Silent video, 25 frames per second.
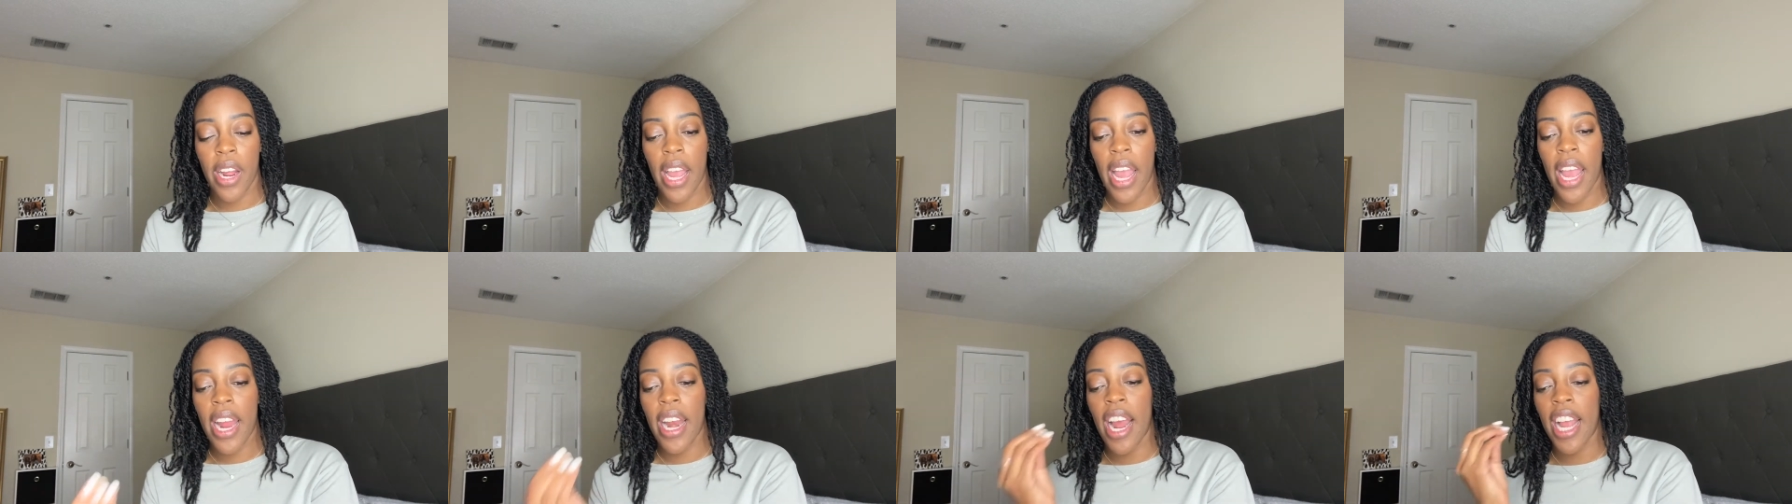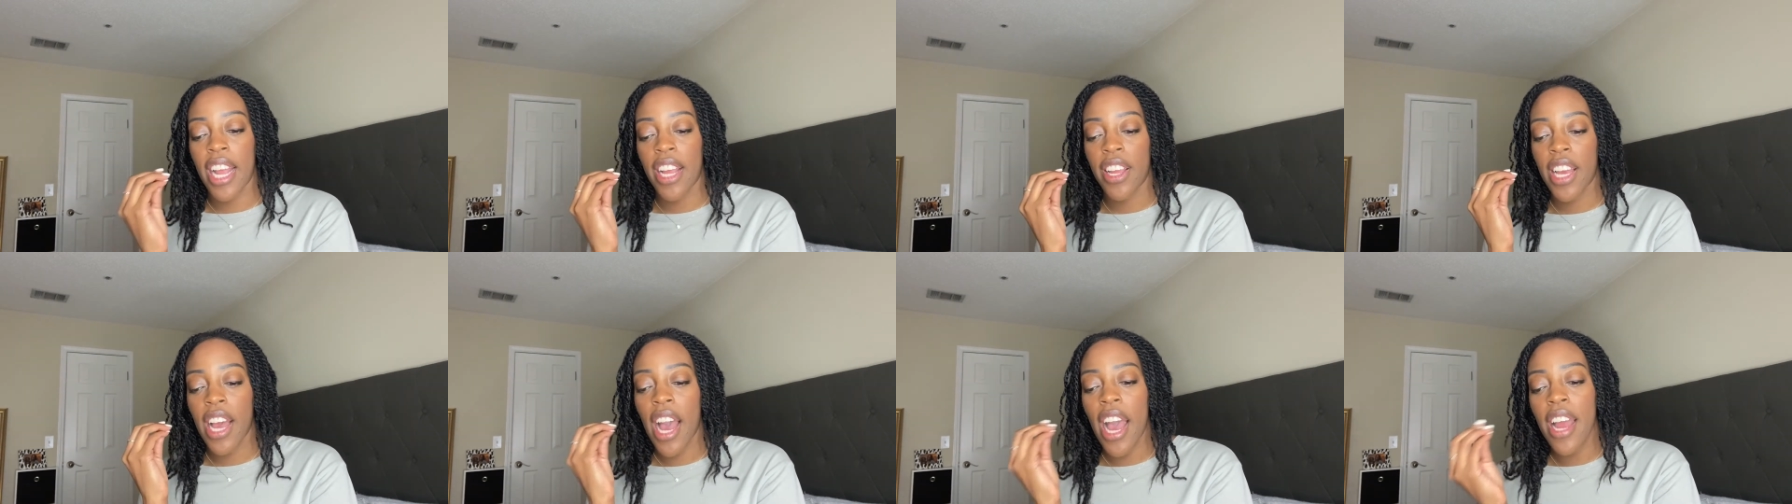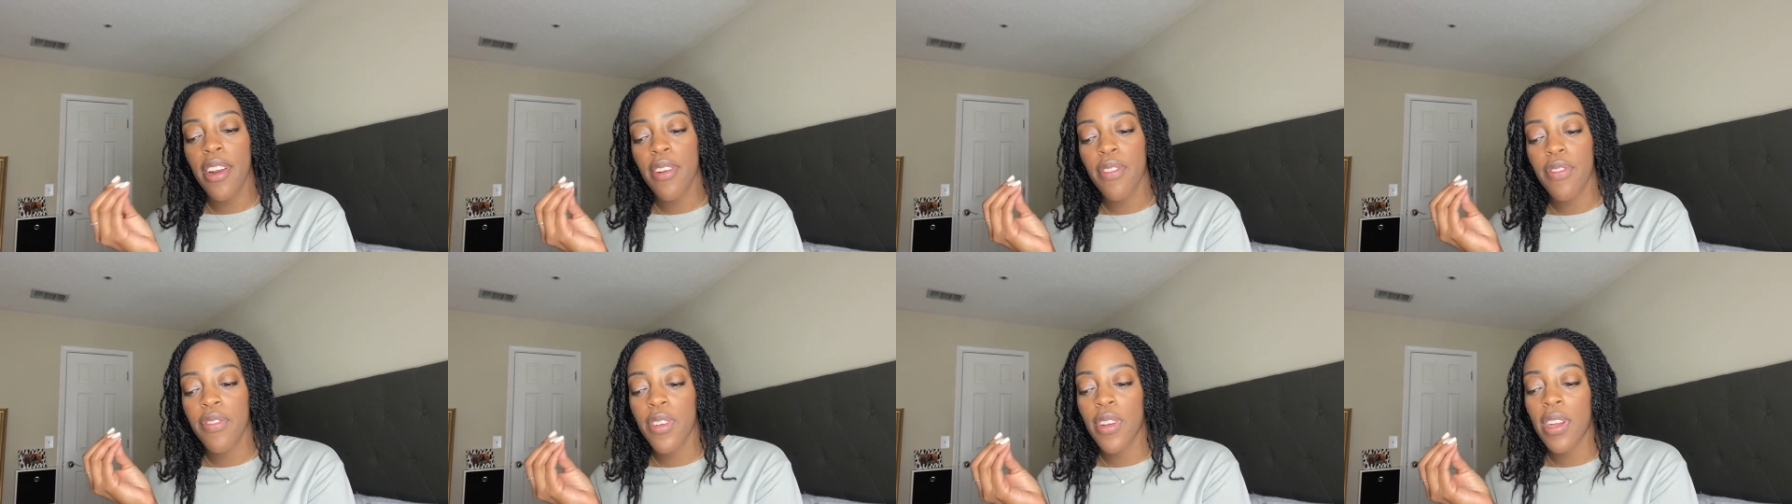And I kind
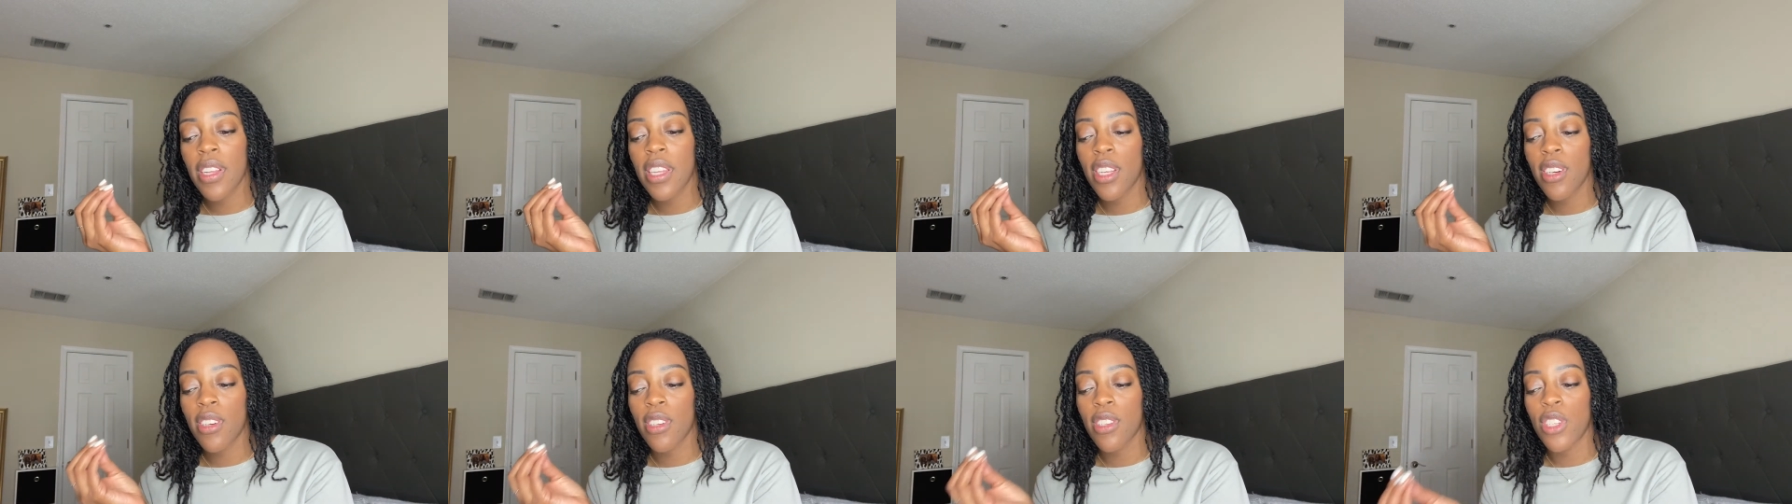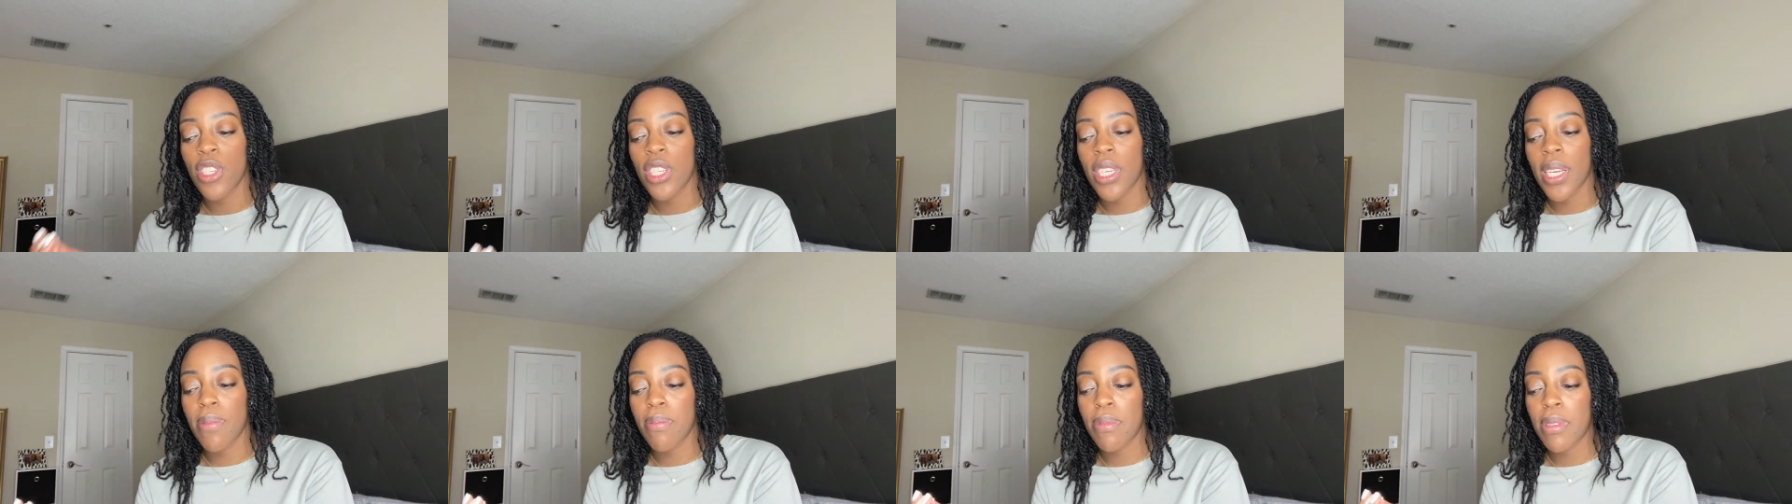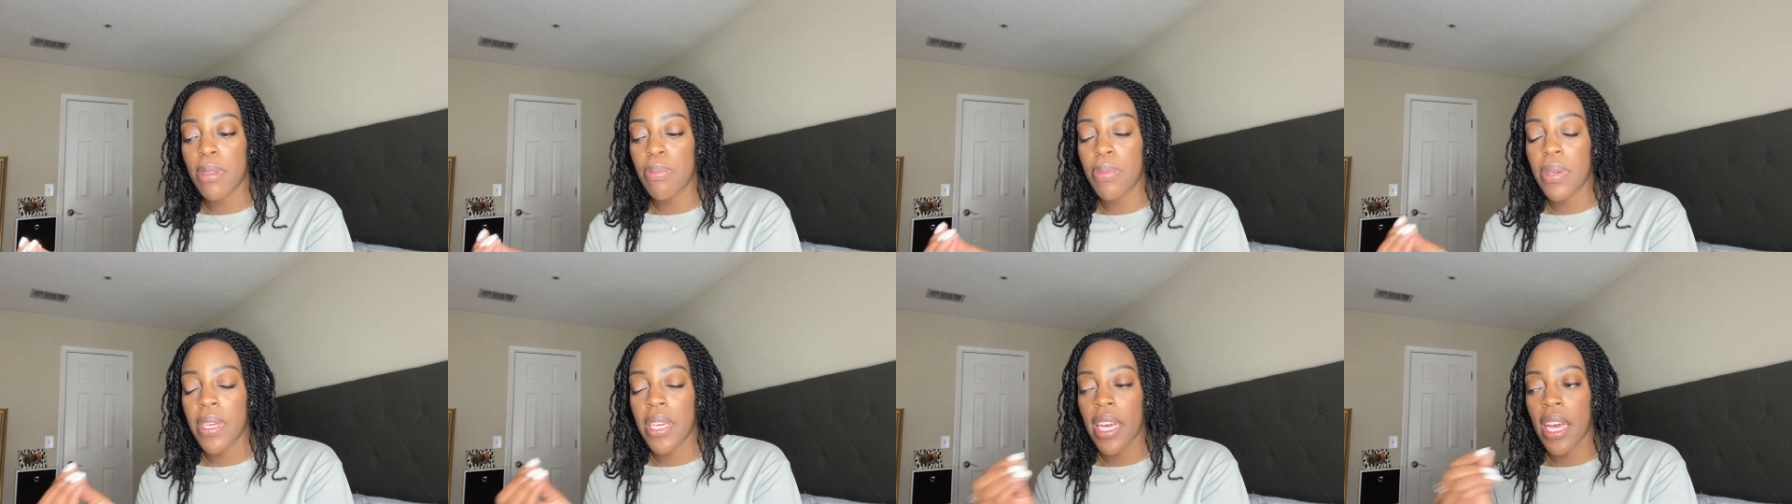of feel a little gypped
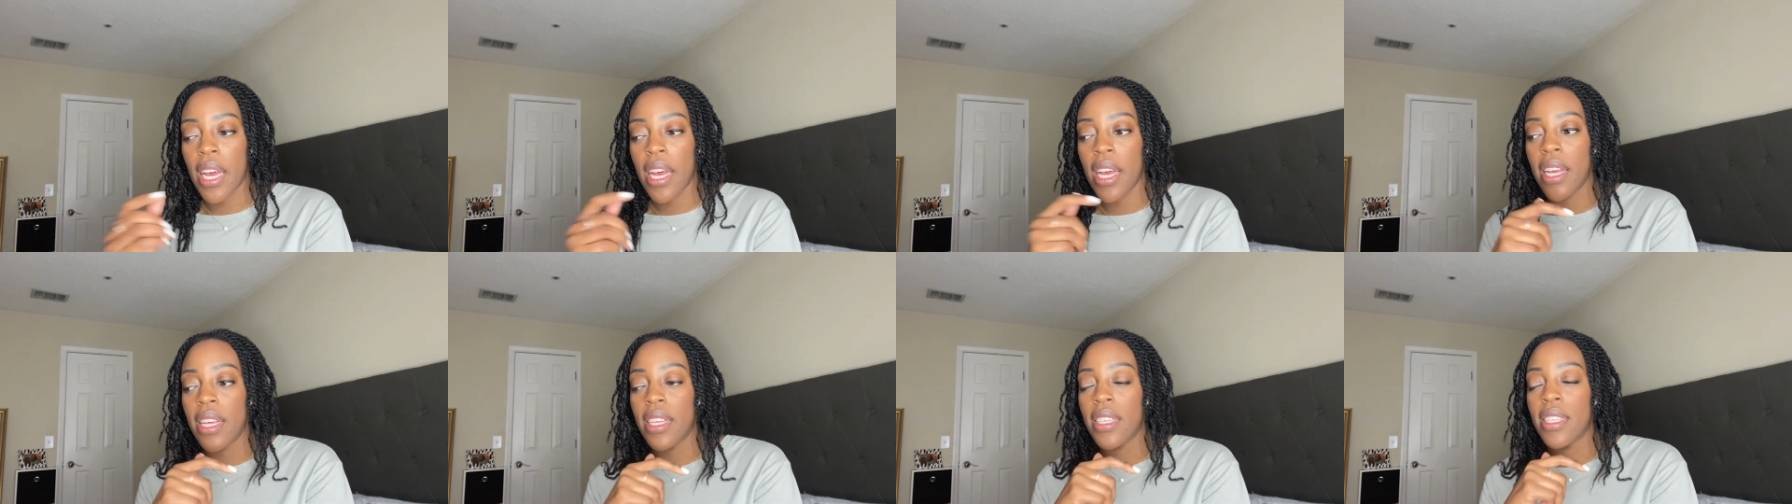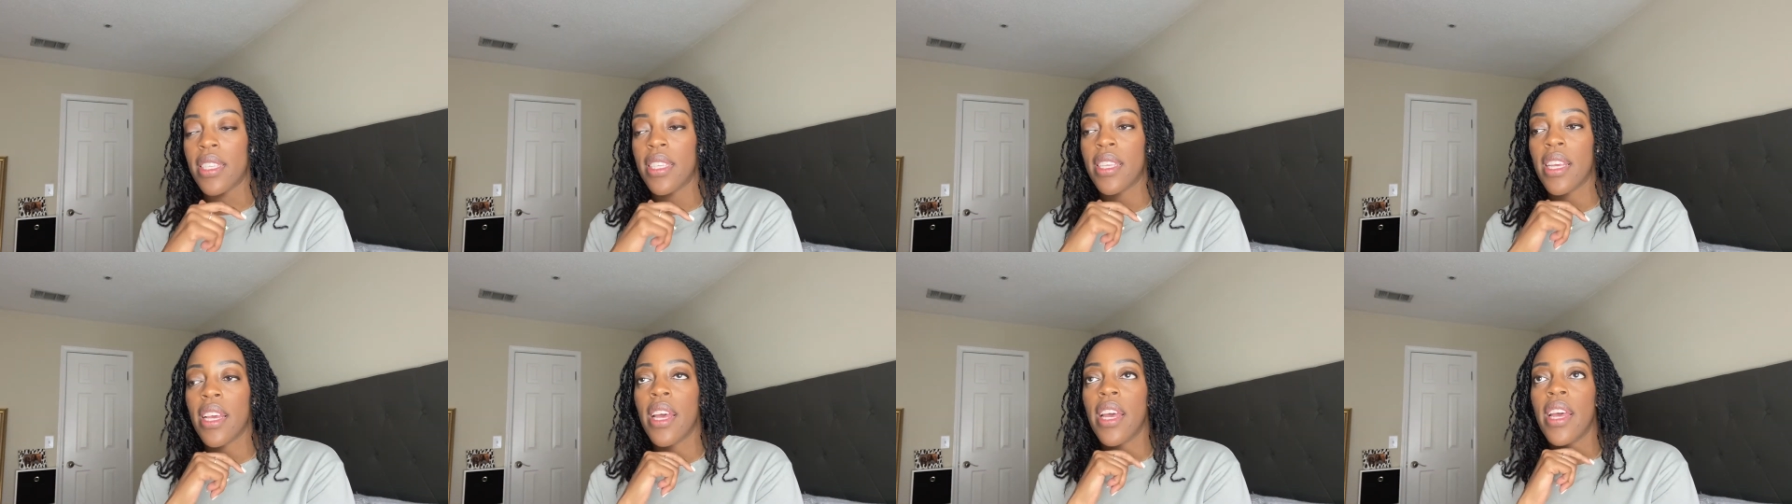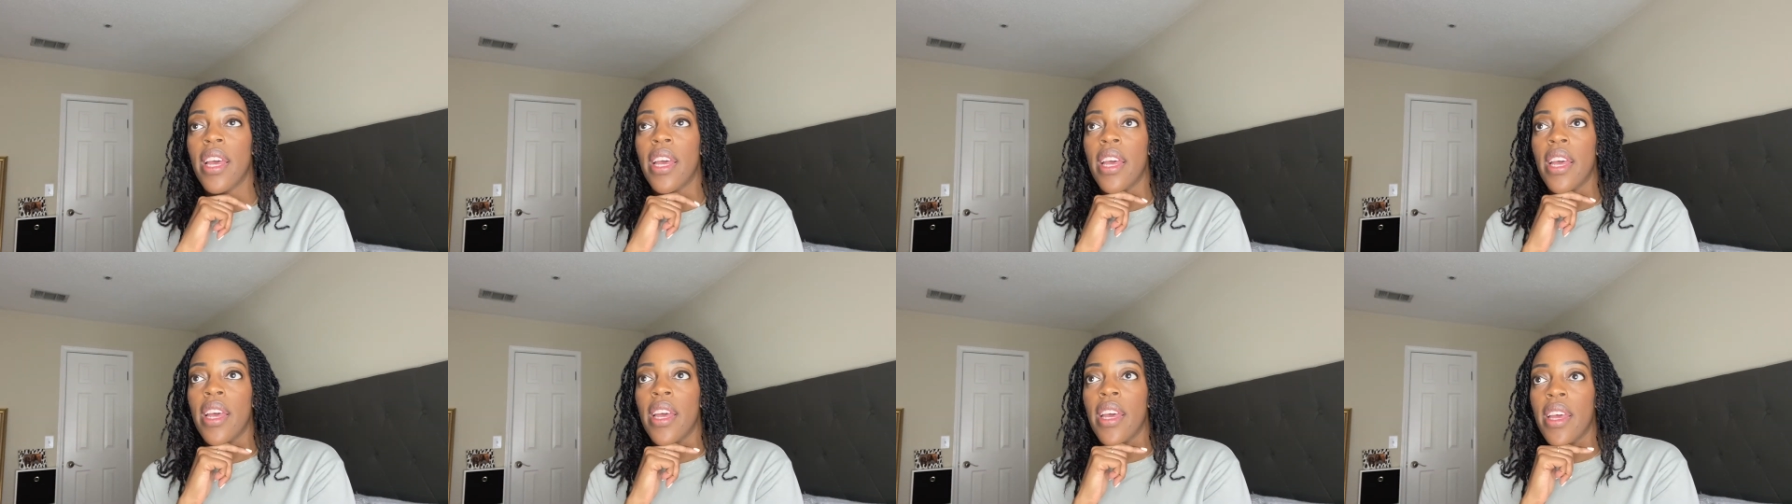because
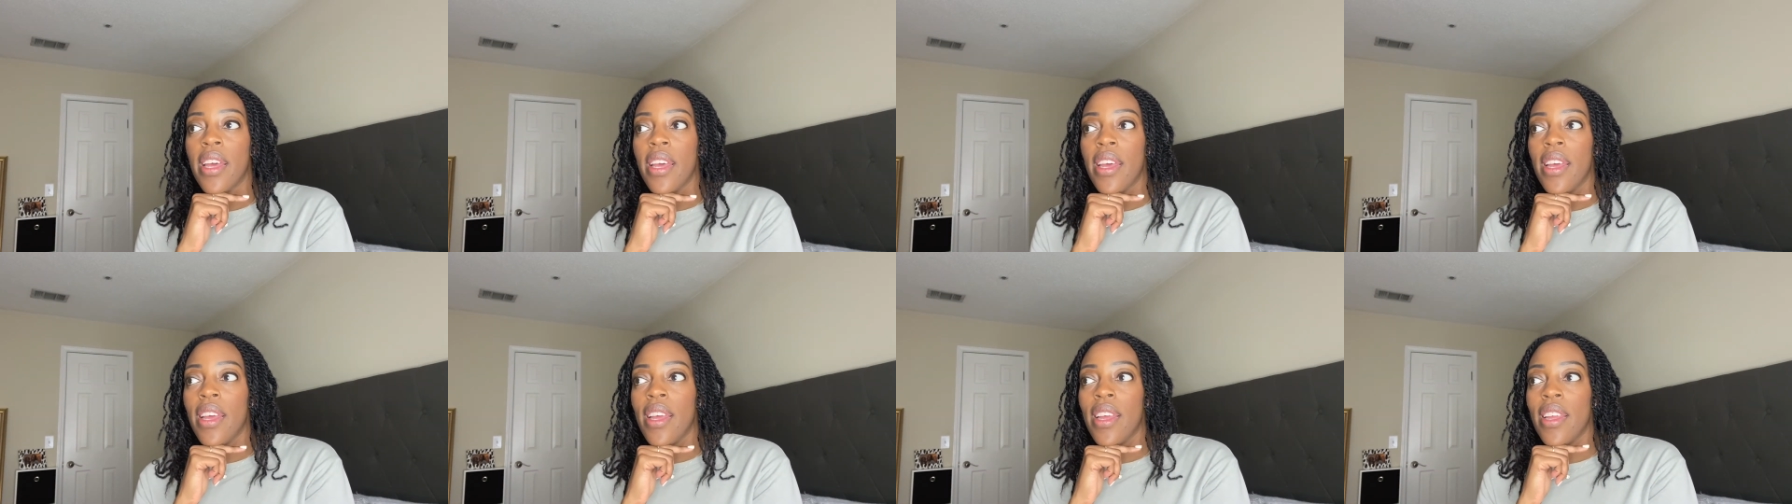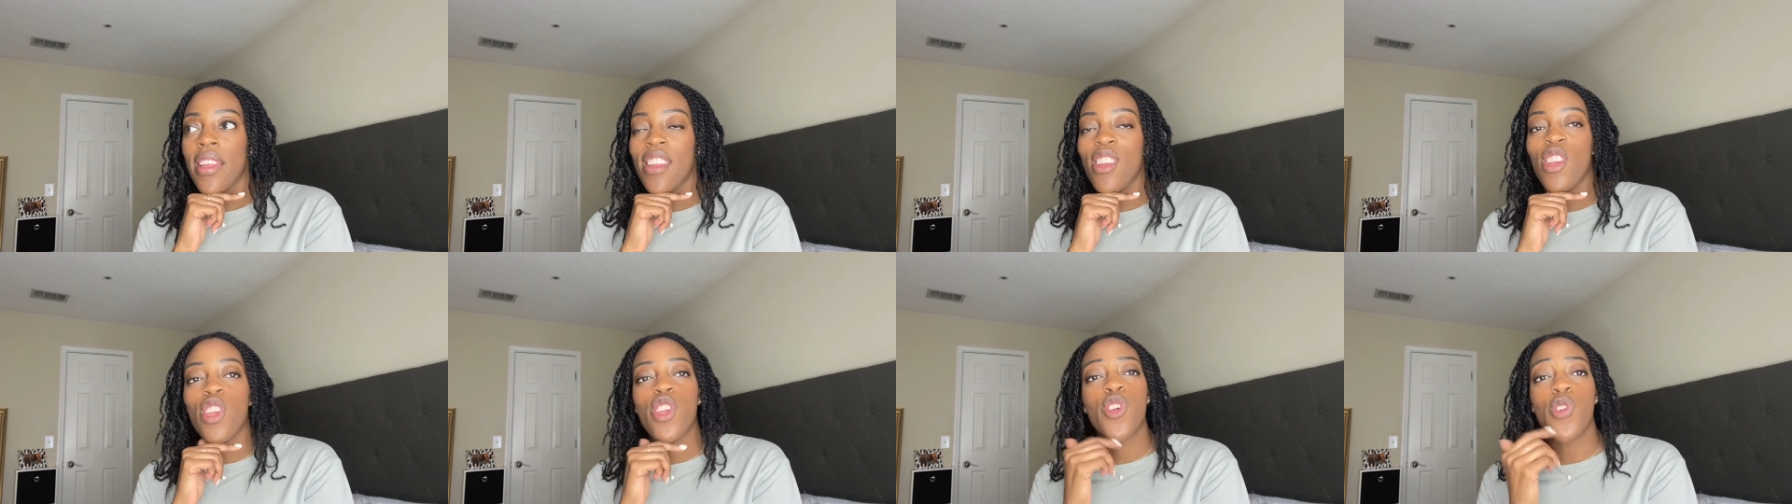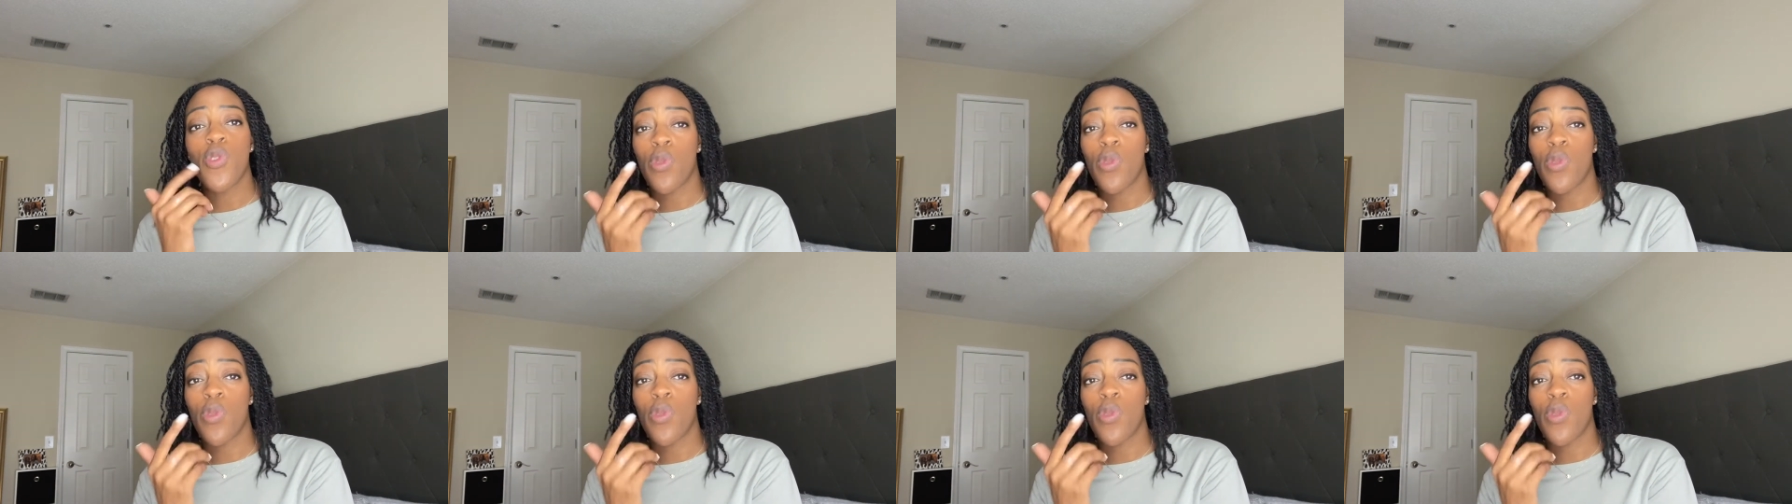you